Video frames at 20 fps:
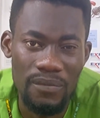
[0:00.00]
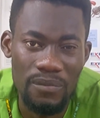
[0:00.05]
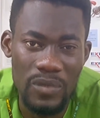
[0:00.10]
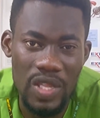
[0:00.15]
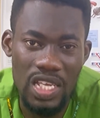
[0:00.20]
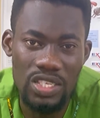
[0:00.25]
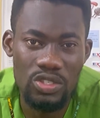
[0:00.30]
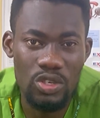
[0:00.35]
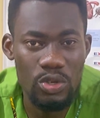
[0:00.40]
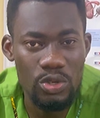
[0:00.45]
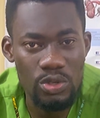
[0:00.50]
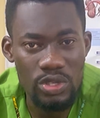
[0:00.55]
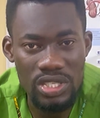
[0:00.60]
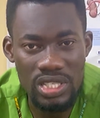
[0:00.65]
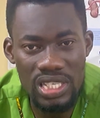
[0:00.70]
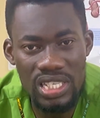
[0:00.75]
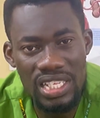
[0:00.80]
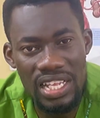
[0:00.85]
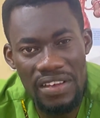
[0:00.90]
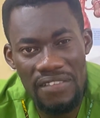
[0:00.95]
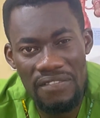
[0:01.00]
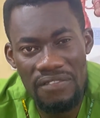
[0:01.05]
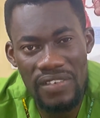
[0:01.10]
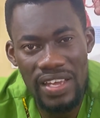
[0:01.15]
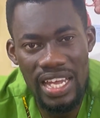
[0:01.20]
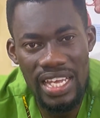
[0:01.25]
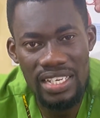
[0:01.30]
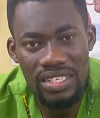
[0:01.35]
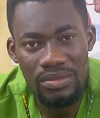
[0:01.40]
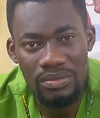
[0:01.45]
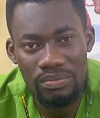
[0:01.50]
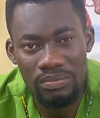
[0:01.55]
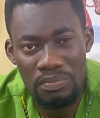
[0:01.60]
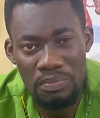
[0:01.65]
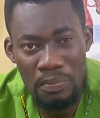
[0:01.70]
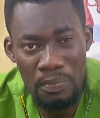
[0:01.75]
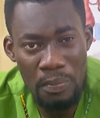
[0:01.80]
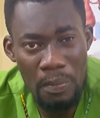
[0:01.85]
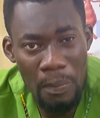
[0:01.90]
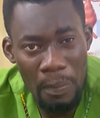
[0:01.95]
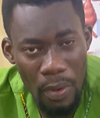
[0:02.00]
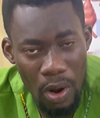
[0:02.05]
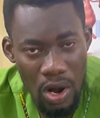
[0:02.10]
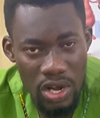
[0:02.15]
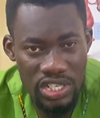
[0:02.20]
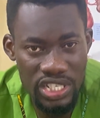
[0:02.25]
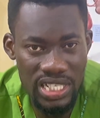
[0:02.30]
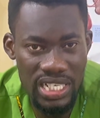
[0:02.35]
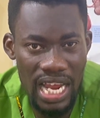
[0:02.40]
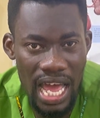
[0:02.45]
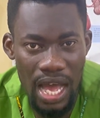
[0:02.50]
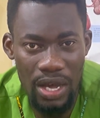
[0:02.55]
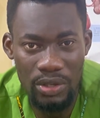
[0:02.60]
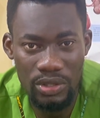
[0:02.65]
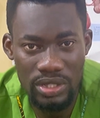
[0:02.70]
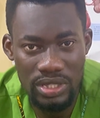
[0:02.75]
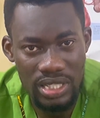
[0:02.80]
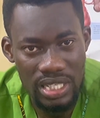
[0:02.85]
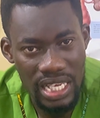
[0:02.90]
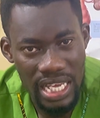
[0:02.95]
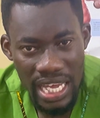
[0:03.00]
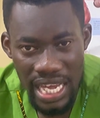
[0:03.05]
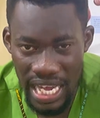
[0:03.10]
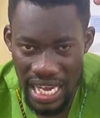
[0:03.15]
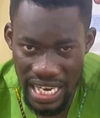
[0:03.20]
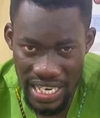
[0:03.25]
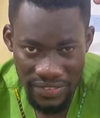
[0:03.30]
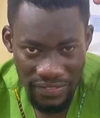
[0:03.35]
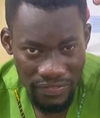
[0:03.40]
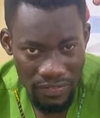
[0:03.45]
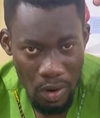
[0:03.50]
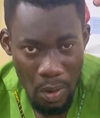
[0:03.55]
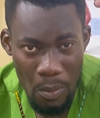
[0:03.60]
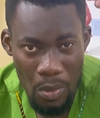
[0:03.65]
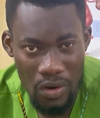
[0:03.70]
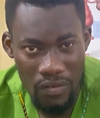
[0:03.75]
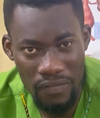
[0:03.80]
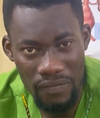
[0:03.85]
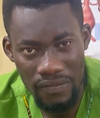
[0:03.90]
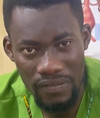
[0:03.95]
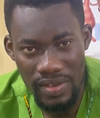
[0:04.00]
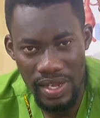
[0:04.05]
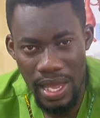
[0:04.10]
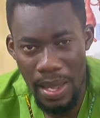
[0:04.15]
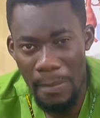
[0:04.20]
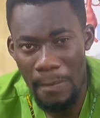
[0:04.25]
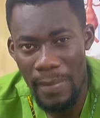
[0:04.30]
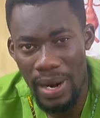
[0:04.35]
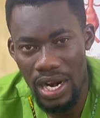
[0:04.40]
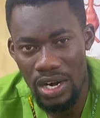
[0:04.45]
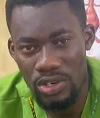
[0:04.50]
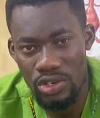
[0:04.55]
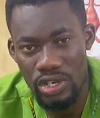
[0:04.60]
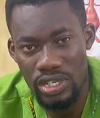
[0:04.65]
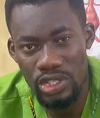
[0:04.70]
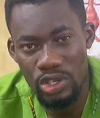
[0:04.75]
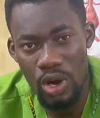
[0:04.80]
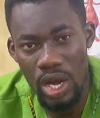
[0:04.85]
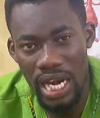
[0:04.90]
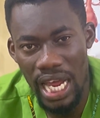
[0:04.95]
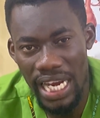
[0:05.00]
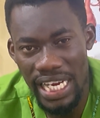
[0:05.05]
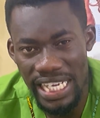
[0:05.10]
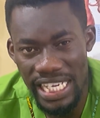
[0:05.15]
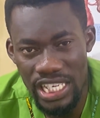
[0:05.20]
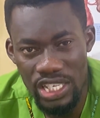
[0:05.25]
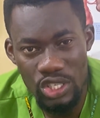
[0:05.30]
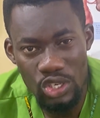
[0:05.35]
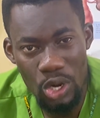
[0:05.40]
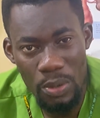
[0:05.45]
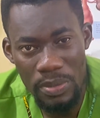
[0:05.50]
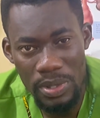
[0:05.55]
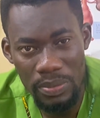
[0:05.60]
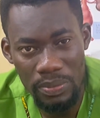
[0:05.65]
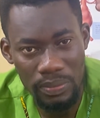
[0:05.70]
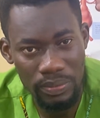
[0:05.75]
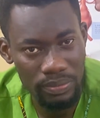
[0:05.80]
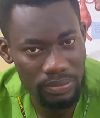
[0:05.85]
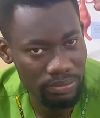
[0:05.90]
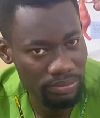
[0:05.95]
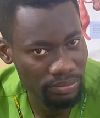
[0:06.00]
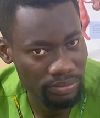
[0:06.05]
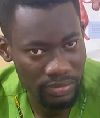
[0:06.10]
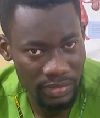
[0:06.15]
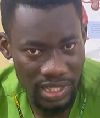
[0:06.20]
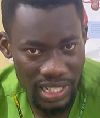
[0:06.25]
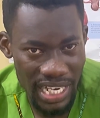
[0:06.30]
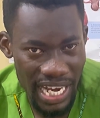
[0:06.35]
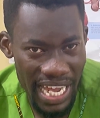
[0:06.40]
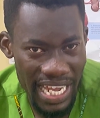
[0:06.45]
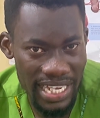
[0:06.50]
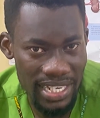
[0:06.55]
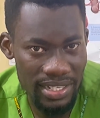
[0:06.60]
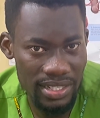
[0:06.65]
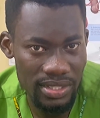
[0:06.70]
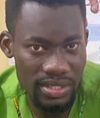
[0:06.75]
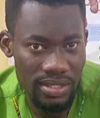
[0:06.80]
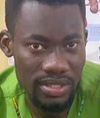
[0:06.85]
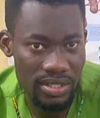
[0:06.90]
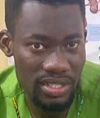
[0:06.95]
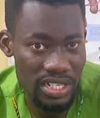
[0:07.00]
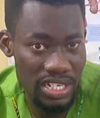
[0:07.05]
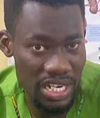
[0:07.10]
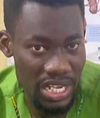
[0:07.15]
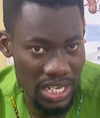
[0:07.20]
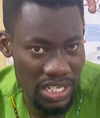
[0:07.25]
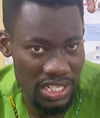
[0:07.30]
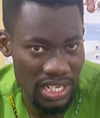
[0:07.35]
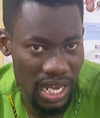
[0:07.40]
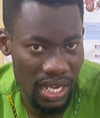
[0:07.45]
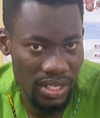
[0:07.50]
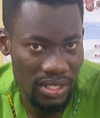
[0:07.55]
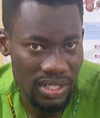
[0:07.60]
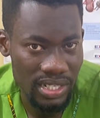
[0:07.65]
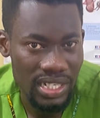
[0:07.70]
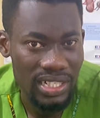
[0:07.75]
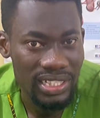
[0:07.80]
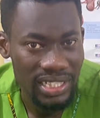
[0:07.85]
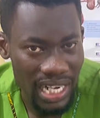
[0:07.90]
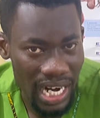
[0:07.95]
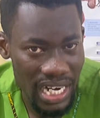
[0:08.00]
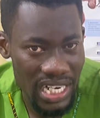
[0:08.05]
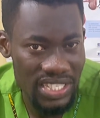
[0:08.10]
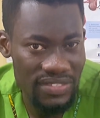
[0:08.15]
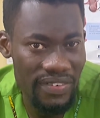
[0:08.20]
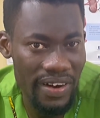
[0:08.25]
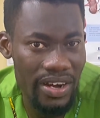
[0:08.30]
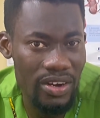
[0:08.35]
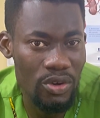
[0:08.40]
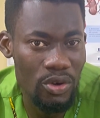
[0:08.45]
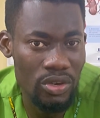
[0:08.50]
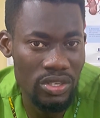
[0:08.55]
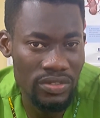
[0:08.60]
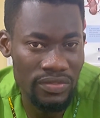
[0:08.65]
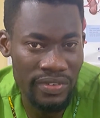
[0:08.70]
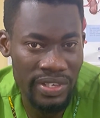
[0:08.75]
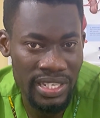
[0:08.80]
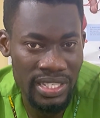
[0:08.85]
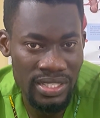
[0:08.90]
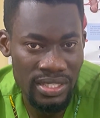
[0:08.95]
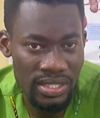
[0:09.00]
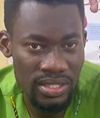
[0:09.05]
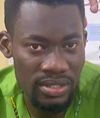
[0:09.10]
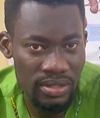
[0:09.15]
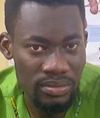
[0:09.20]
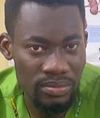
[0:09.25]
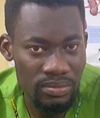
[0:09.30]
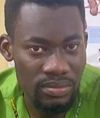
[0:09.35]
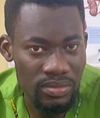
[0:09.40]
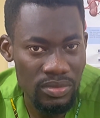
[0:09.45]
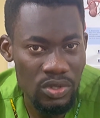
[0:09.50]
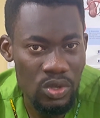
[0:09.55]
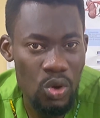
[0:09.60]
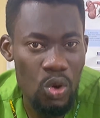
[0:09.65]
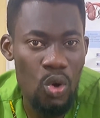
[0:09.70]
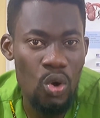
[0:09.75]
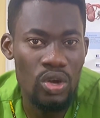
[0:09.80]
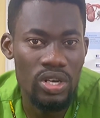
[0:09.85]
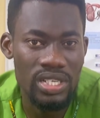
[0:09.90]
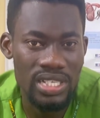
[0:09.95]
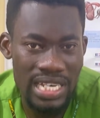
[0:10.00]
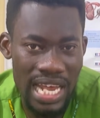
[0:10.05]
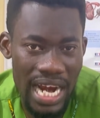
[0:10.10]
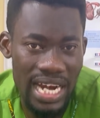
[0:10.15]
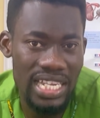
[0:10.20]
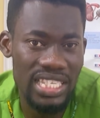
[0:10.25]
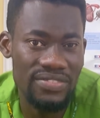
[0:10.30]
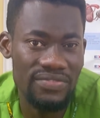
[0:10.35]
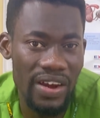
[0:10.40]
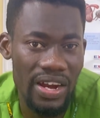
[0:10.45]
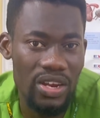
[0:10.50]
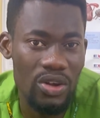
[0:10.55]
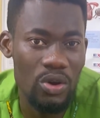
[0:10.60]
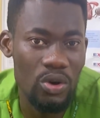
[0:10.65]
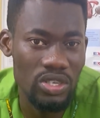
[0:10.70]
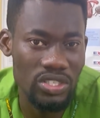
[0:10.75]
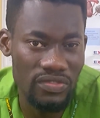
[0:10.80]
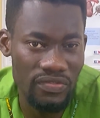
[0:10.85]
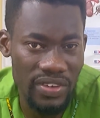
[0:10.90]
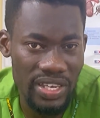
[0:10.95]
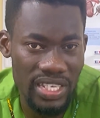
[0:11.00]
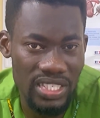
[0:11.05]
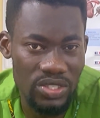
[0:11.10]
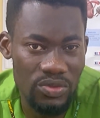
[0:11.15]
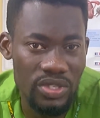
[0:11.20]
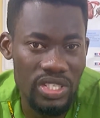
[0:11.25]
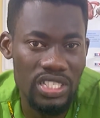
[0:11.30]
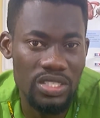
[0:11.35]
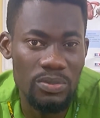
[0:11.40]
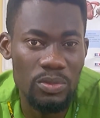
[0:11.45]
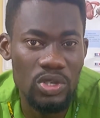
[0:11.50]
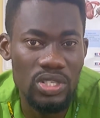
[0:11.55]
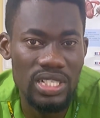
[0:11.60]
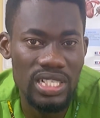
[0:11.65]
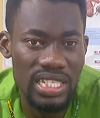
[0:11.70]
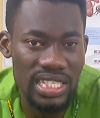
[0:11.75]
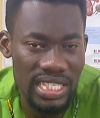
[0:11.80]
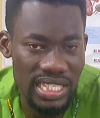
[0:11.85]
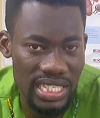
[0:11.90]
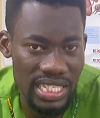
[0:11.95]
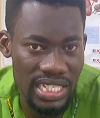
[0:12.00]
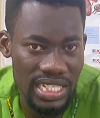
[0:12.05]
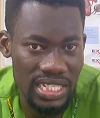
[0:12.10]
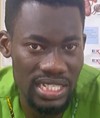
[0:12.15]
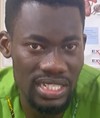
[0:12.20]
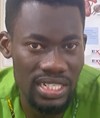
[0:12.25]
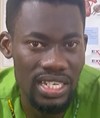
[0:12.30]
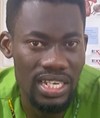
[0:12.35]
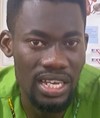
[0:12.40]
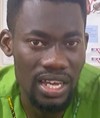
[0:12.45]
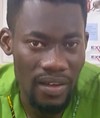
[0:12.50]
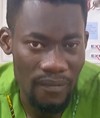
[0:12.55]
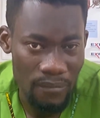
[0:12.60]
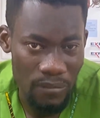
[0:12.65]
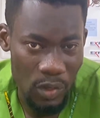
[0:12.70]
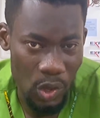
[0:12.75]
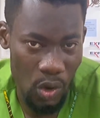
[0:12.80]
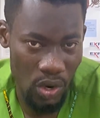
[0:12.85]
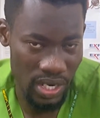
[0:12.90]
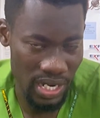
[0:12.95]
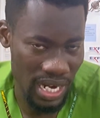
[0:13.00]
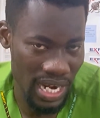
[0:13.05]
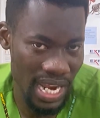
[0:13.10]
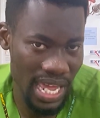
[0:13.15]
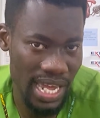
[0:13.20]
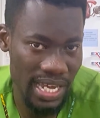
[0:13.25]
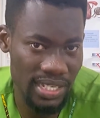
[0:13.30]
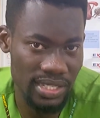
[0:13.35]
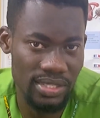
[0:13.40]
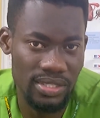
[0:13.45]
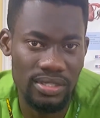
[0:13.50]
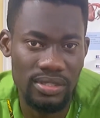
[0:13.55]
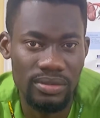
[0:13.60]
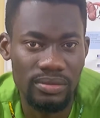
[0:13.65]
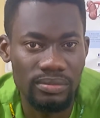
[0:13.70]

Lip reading: And so you see the vein bulging out in form of a macaroni or an indomie-like nature. That is varicose veins. That is varicose vein, which is mostly seen on the legs.